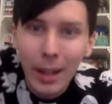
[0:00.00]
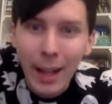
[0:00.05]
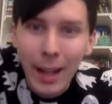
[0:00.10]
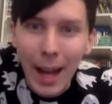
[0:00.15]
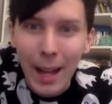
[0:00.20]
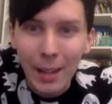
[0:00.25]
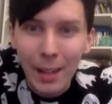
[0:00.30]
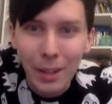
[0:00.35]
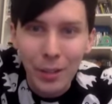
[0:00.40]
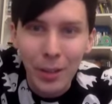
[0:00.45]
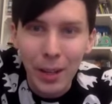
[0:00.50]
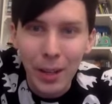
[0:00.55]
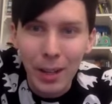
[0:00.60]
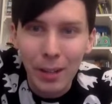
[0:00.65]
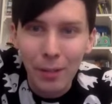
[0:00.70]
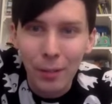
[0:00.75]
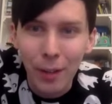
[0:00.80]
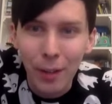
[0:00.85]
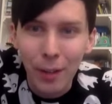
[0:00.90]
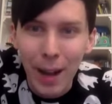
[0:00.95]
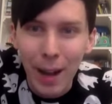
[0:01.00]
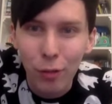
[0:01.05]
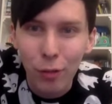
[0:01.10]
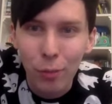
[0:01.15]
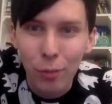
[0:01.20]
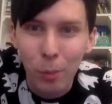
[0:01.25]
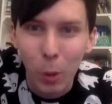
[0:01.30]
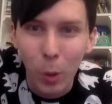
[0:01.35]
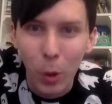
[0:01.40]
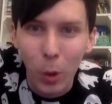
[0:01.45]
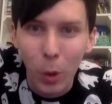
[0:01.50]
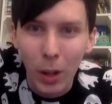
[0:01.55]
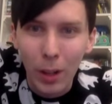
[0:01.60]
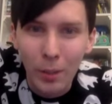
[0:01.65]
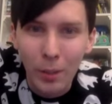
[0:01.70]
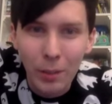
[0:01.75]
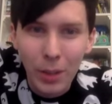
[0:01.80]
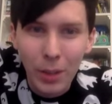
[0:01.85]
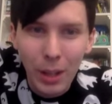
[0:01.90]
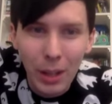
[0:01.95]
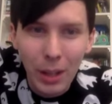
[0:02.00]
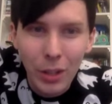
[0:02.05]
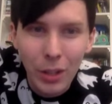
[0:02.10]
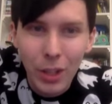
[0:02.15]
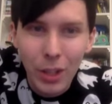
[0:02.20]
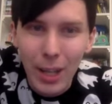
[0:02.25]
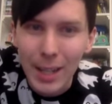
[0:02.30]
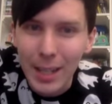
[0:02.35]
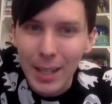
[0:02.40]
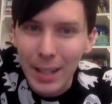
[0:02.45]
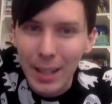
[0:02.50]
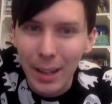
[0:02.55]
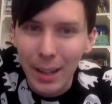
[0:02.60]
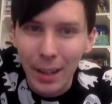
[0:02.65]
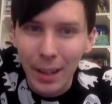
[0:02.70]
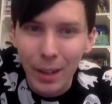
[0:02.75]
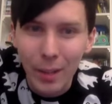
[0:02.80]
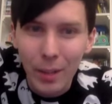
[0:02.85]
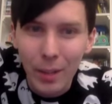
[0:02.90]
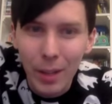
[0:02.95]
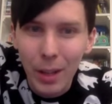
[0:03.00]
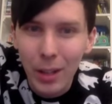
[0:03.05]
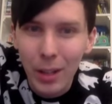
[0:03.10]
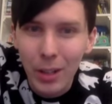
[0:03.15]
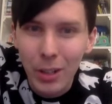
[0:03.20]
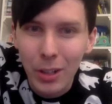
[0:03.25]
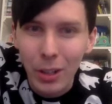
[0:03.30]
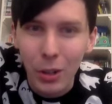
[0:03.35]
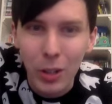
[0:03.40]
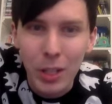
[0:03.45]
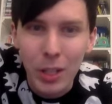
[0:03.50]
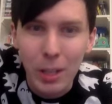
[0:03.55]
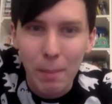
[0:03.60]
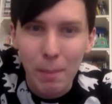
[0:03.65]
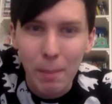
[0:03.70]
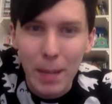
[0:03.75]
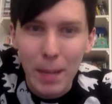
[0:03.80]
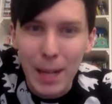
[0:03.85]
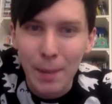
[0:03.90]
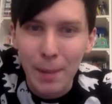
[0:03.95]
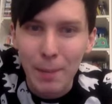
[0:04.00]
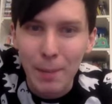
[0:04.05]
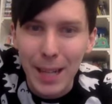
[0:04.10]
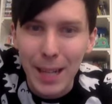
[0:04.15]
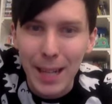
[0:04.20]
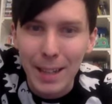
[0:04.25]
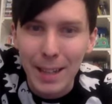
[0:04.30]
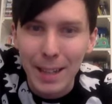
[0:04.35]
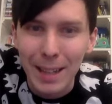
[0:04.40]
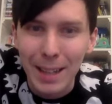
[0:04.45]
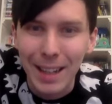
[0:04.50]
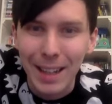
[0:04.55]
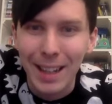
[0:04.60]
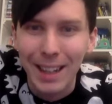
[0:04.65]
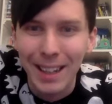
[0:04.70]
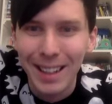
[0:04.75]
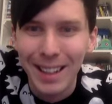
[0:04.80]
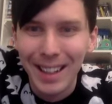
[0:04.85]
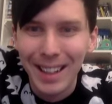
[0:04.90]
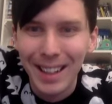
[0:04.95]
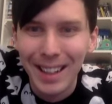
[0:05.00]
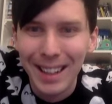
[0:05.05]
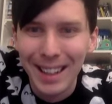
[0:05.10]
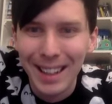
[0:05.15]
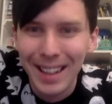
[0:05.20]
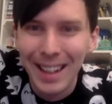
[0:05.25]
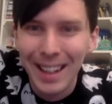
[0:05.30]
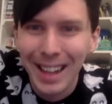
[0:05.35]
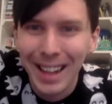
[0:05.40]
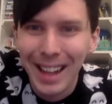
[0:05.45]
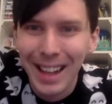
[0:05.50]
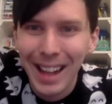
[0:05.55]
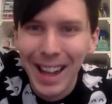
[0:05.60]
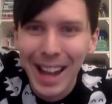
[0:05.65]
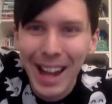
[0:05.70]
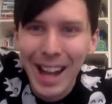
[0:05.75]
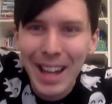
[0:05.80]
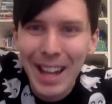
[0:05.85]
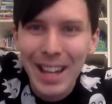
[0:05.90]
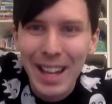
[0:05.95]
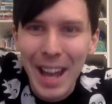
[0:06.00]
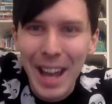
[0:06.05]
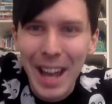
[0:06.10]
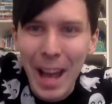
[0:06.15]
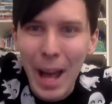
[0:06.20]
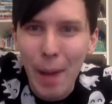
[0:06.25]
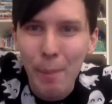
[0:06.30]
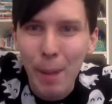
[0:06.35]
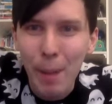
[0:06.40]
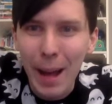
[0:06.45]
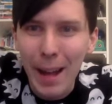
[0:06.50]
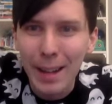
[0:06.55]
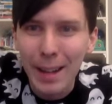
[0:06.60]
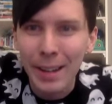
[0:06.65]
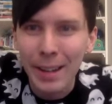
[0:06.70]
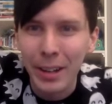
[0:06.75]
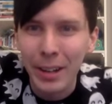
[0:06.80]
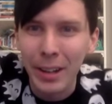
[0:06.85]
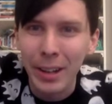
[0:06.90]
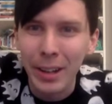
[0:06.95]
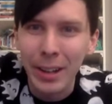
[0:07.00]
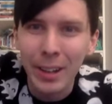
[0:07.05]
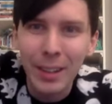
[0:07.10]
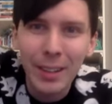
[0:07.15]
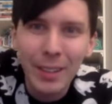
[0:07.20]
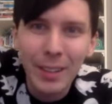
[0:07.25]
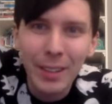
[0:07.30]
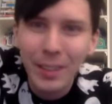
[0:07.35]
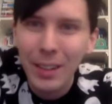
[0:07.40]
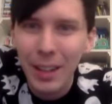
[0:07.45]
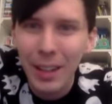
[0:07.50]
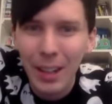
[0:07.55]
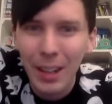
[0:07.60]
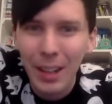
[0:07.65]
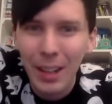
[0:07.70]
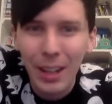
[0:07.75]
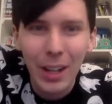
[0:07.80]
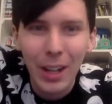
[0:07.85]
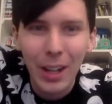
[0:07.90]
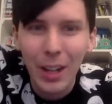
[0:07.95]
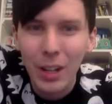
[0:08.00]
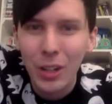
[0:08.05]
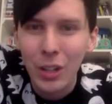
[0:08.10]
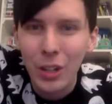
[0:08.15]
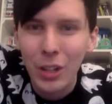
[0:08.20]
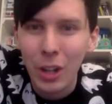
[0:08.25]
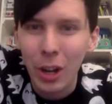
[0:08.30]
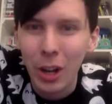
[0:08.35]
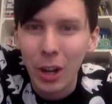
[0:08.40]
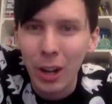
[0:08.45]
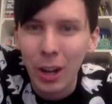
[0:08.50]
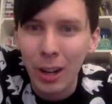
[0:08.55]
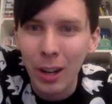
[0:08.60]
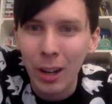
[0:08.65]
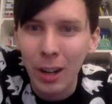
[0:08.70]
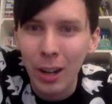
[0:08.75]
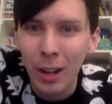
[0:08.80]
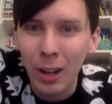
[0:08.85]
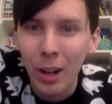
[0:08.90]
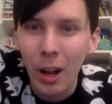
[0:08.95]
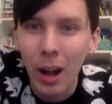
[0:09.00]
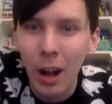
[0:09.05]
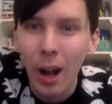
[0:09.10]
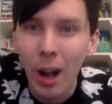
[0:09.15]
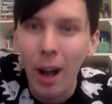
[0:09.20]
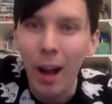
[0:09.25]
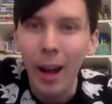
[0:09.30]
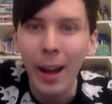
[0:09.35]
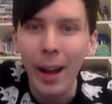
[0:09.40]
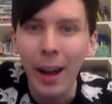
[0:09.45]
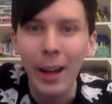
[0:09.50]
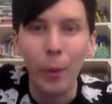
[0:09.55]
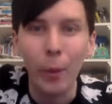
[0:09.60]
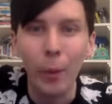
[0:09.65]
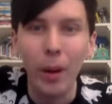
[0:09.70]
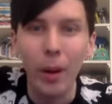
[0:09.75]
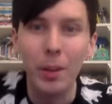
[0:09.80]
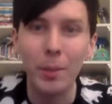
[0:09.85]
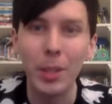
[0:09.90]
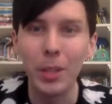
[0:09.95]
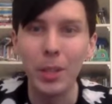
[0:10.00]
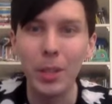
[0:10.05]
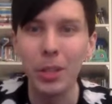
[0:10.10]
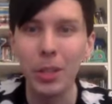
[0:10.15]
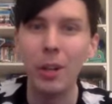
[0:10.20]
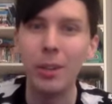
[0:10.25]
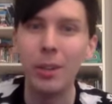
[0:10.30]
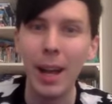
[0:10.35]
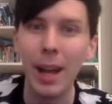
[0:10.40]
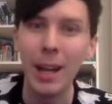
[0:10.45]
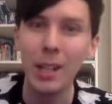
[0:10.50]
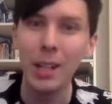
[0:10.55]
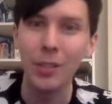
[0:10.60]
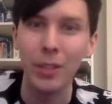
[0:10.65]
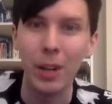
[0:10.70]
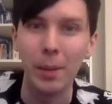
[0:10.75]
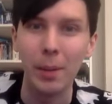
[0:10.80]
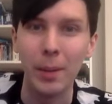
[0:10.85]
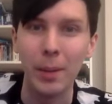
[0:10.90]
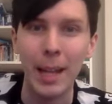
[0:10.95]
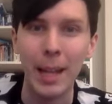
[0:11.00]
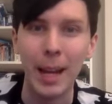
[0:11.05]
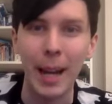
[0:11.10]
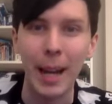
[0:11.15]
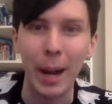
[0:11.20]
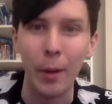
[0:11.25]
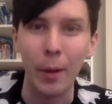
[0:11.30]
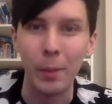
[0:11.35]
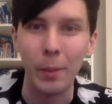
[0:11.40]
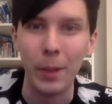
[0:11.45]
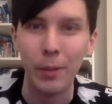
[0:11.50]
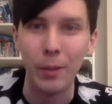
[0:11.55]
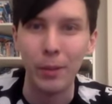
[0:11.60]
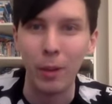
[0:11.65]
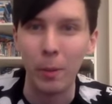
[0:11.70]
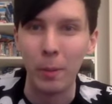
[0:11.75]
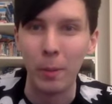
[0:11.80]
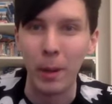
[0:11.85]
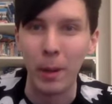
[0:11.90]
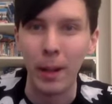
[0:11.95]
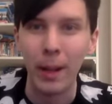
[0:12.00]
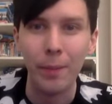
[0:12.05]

Catherine, Laufball, Jessica, Dr. Meme Daddy. Yeah, Panda, Charla. Hi, welcome to the show. Thanks for coming to hang out with me for a bit.